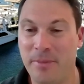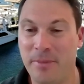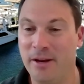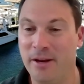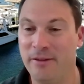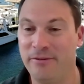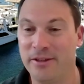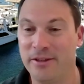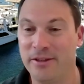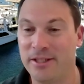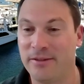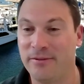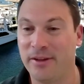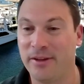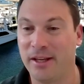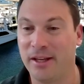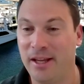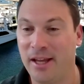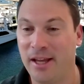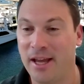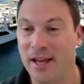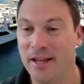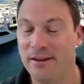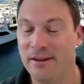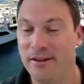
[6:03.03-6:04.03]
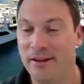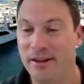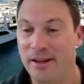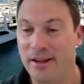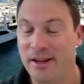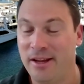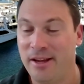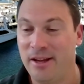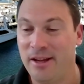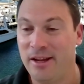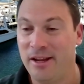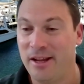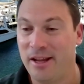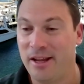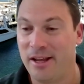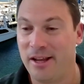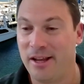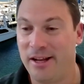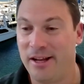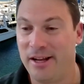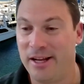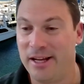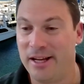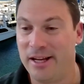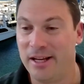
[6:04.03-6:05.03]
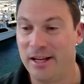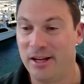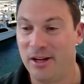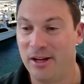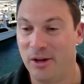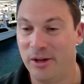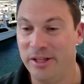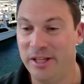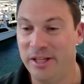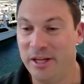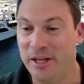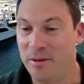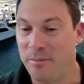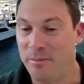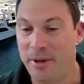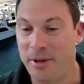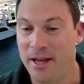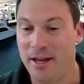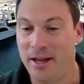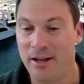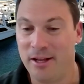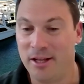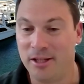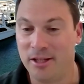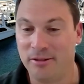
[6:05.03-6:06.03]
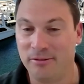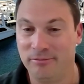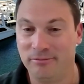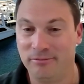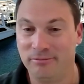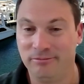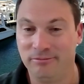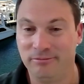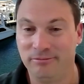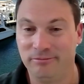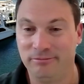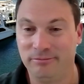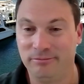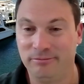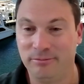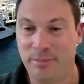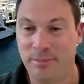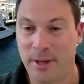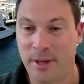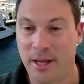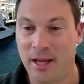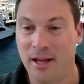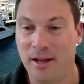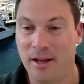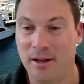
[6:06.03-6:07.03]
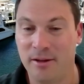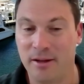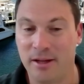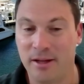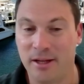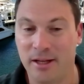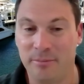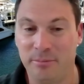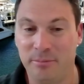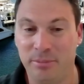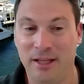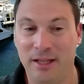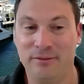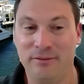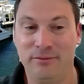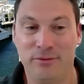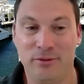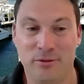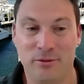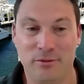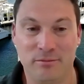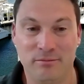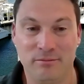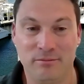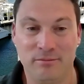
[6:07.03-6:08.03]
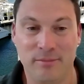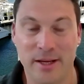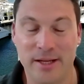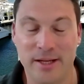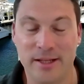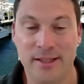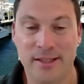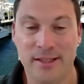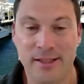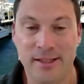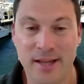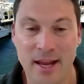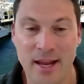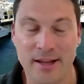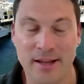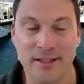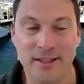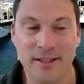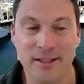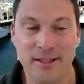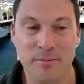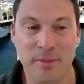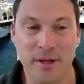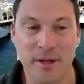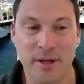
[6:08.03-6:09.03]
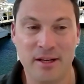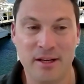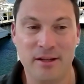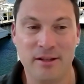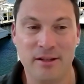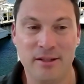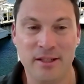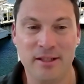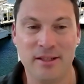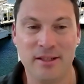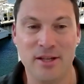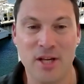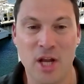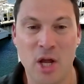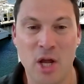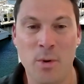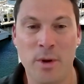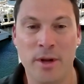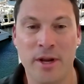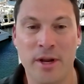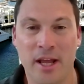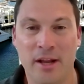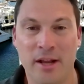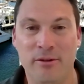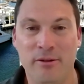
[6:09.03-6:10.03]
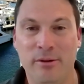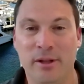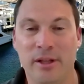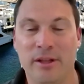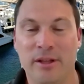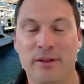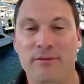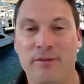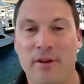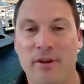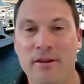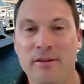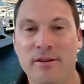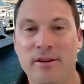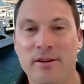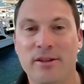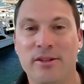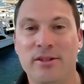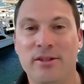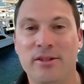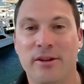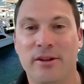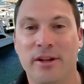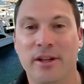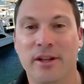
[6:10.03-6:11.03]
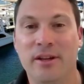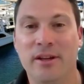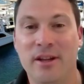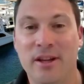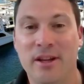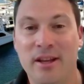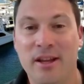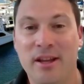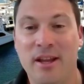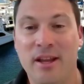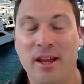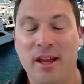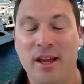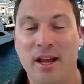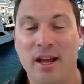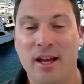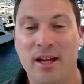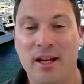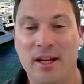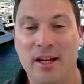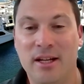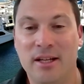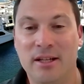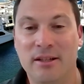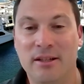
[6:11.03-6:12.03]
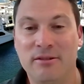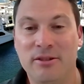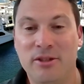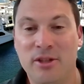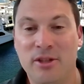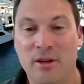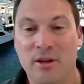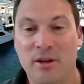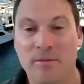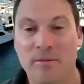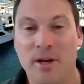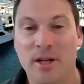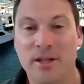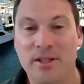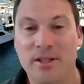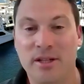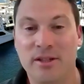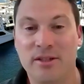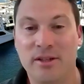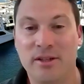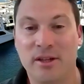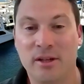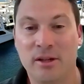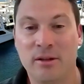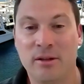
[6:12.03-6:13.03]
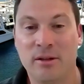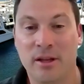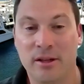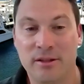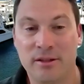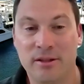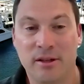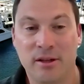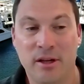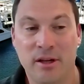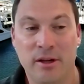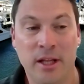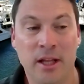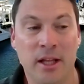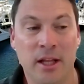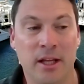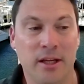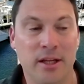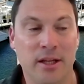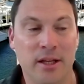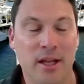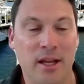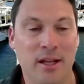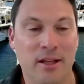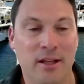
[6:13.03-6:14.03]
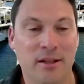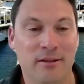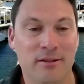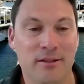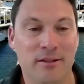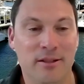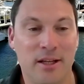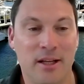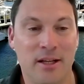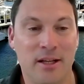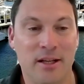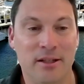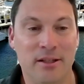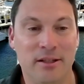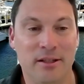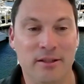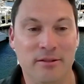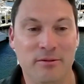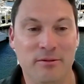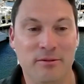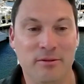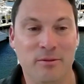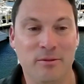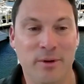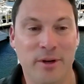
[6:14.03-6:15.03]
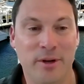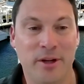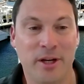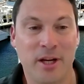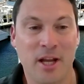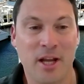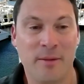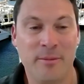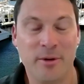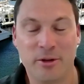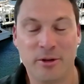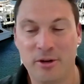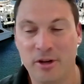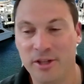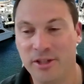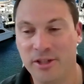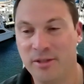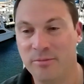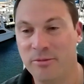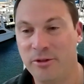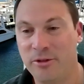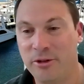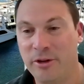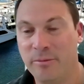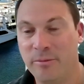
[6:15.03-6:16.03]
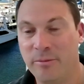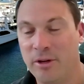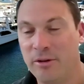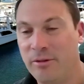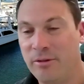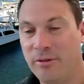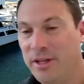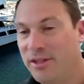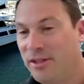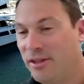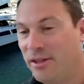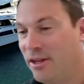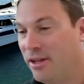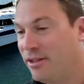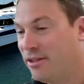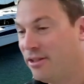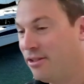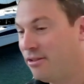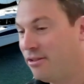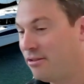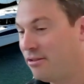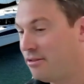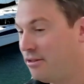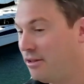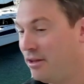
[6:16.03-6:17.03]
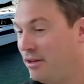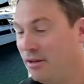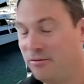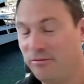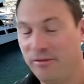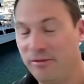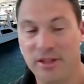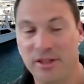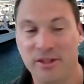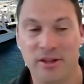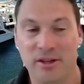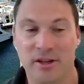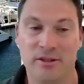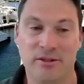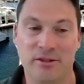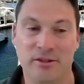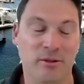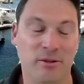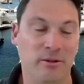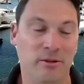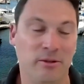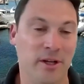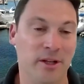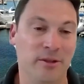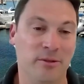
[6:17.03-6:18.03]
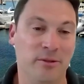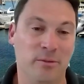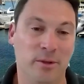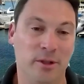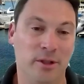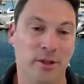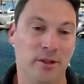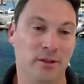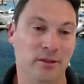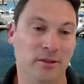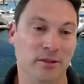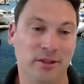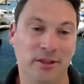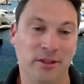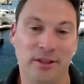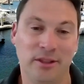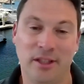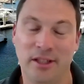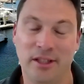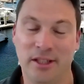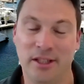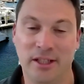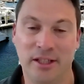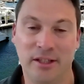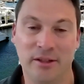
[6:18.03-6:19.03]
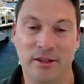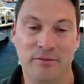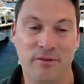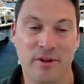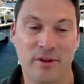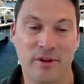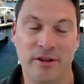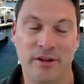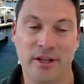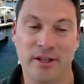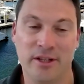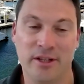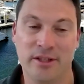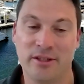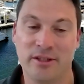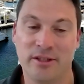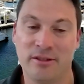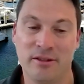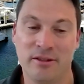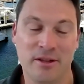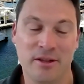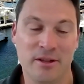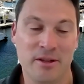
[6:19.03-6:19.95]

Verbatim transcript: benefits of a cat in a power platform makes sense, but just no one had really focused on it so much as Aquila. And yeah. When I come across them doing my research, you know, I researched all around the world in various